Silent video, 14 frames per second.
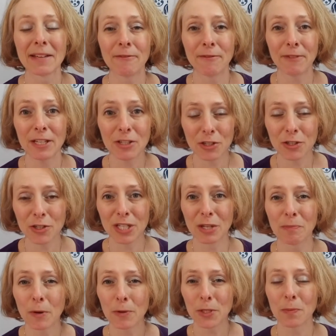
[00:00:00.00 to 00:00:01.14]
features, the
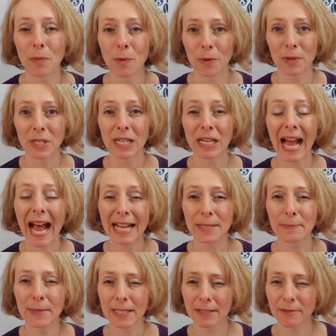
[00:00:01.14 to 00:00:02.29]
most important
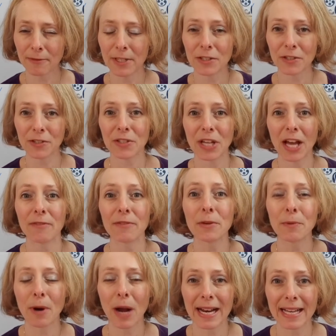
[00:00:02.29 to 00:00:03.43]
aspects and features of the
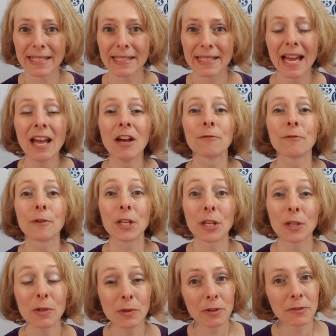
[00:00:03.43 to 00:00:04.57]
products for you
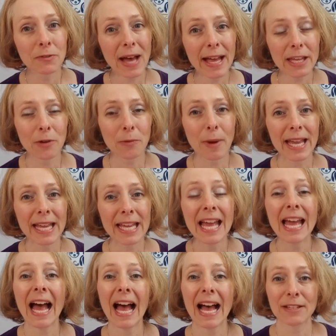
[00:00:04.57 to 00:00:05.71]
to evaluate
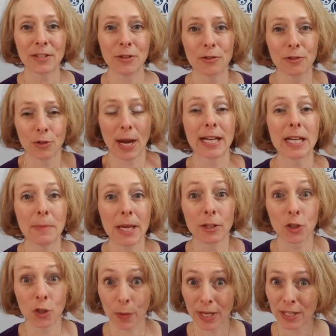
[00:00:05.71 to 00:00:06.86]
as you're trying to make a
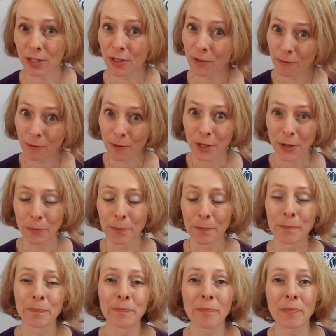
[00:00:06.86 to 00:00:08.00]
choice for you.
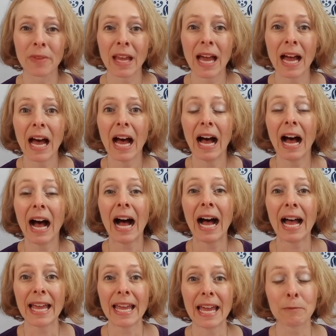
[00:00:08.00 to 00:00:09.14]

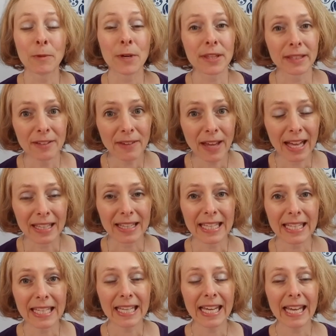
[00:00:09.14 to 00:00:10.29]
I am with Liv
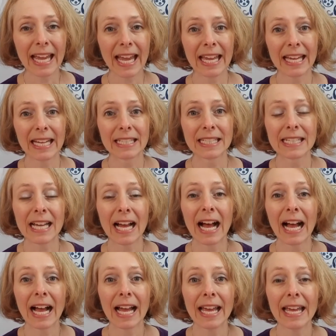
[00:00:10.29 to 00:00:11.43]
Healthy, and
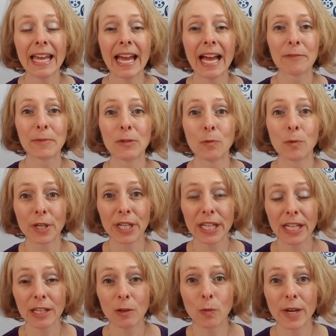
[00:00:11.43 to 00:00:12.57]
I have been
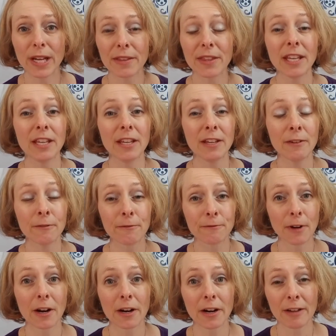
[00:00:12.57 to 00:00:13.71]
working with the
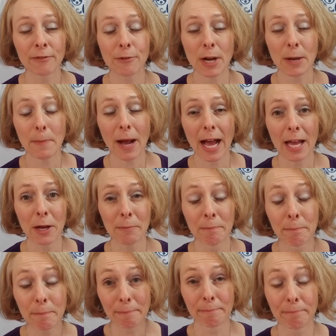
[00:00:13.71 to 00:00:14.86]
far infrared
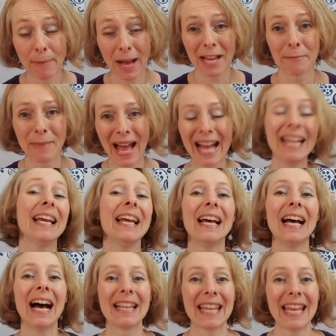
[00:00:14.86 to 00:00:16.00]
biomat,
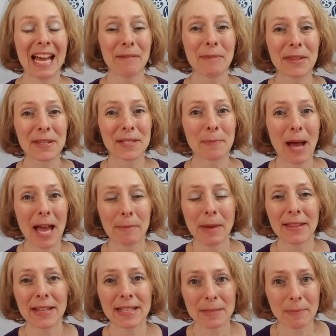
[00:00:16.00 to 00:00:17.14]
the Amethyst Biomat
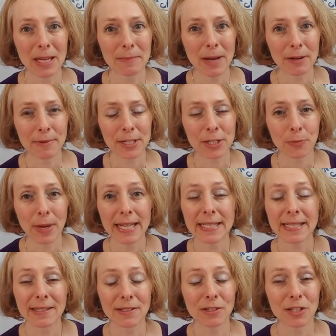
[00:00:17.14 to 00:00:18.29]
that's made by Richway
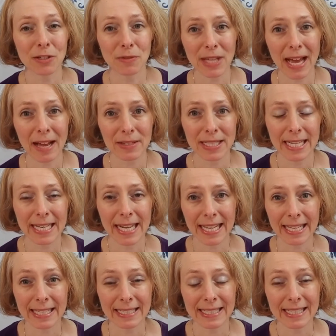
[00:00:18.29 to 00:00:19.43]
since
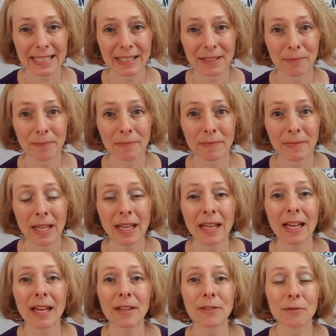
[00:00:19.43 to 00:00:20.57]
2008.
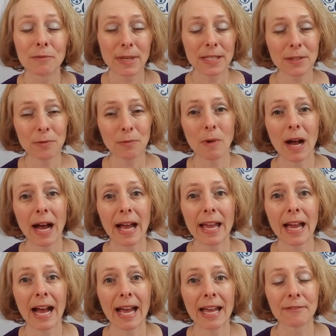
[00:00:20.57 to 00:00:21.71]
The reason why
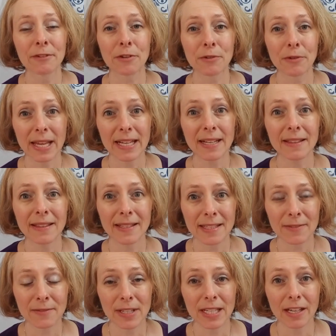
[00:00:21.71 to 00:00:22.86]
I have created this
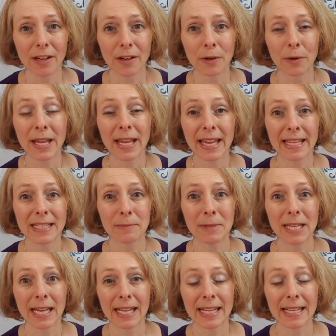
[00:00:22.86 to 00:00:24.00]
video is
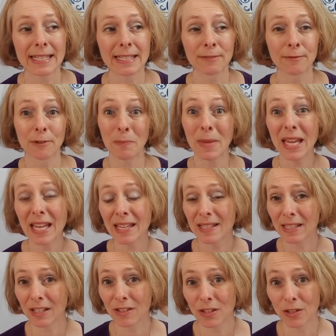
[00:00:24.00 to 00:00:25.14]
because for me as a
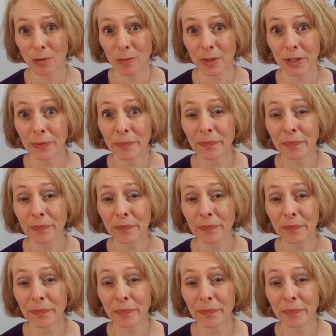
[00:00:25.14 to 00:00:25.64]
consumer,